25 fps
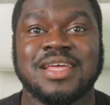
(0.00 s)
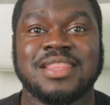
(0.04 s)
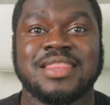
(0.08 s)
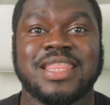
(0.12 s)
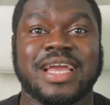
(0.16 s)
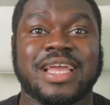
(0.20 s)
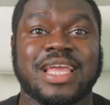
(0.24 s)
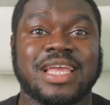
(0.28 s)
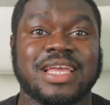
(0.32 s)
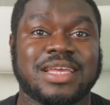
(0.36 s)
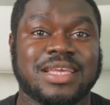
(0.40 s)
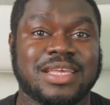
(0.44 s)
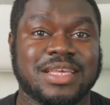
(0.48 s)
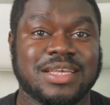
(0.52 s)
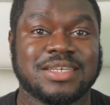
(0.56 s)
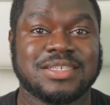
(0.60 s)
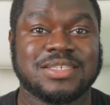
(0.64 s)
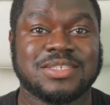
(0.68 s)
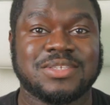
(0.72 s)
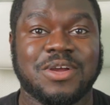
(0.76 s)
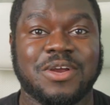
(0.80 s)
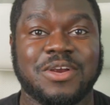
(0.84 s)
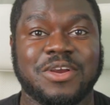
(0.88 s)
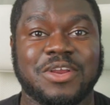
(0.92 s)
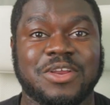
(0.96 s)
that can
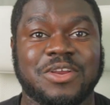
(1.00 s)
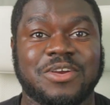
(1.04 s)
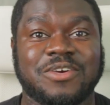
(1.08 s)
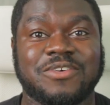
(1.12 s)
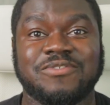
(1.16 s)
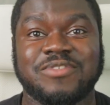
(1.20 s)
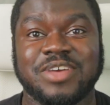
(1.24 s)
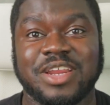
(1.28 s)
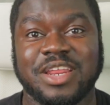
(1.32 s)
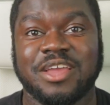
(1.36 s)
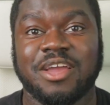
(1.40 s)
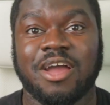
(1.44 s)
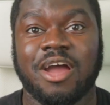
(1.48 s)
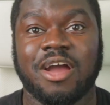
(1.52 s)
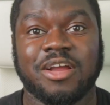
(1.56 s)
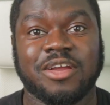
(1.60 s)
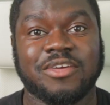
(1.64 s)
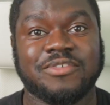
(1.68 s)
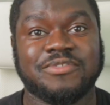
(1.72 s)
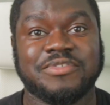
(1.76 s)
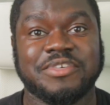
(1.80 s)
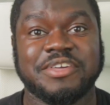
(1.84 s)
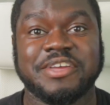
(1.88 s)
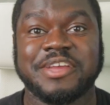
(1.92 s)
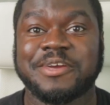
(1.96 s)
kickstart your
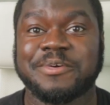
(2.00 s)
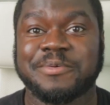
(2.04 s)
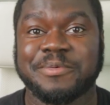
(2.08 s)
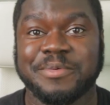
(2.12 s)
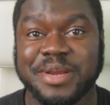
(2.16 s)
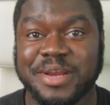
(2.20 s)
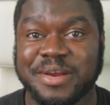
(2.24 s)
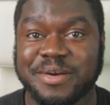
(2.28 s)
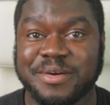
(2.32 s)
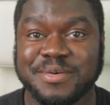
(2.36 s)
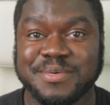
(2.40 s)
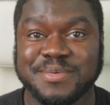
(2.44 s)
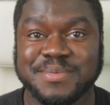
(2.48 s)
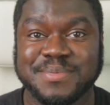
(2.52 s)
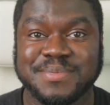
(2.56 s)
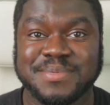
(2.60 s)
videography career.